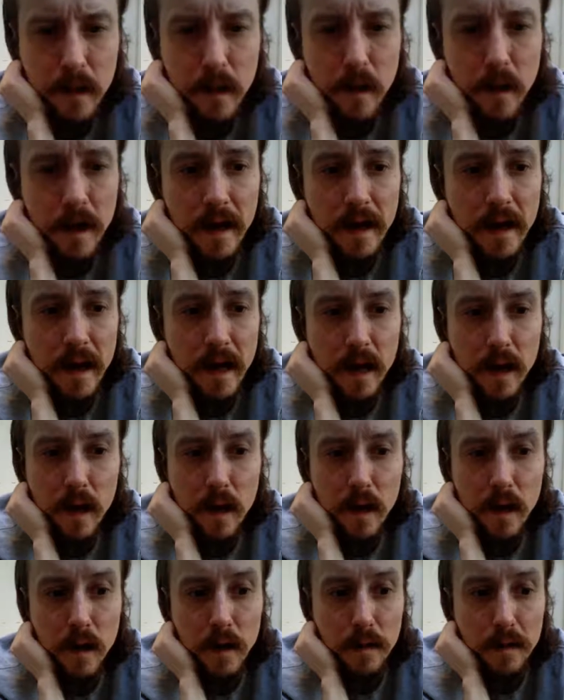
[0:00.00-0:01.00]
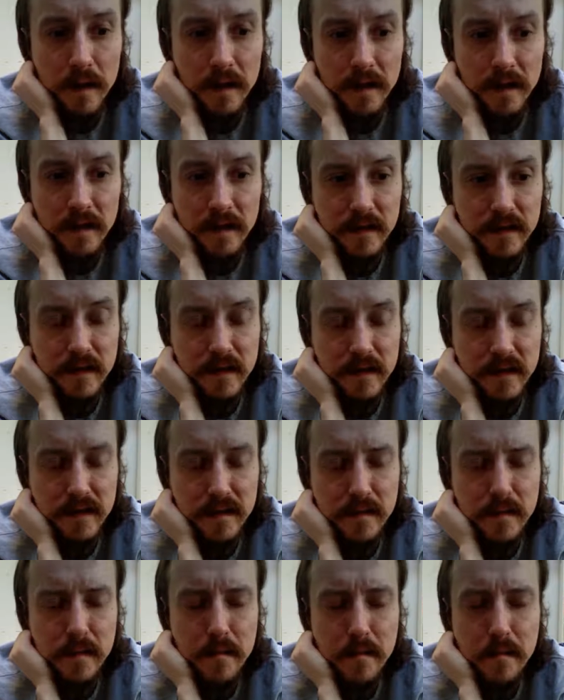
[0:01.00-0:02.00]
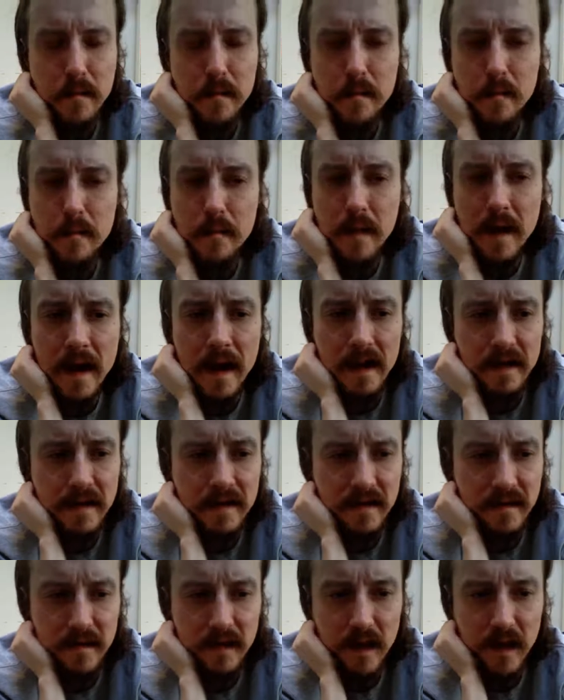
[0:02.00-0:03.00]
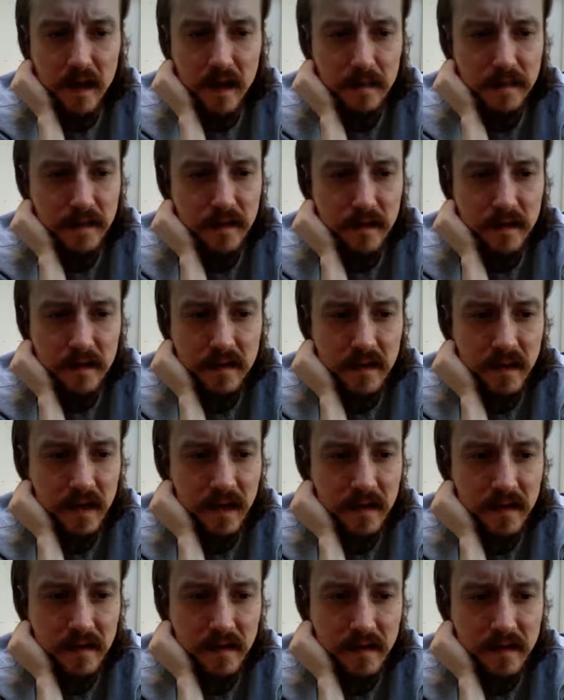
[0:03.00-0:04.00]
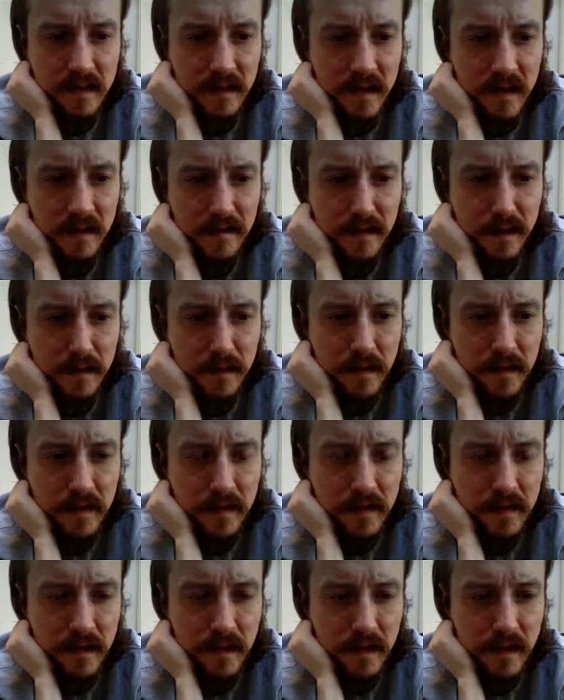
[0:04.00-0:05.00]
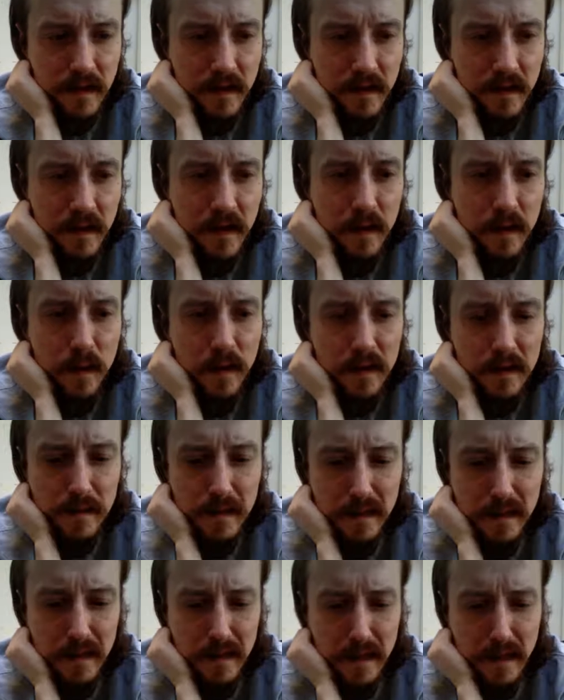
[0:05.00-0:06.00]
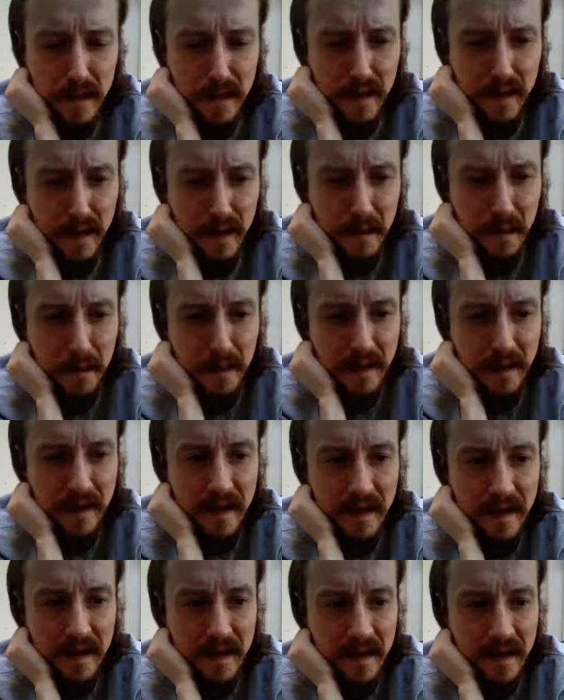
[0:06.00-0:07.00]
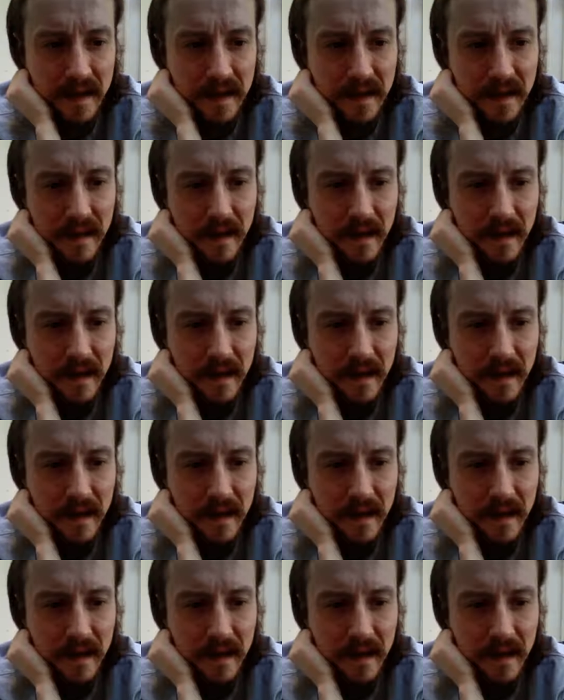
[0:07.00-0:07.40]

Oh, and I hope like there's just massive cop suicides because they have no place to go. Welcome to the year of the pig.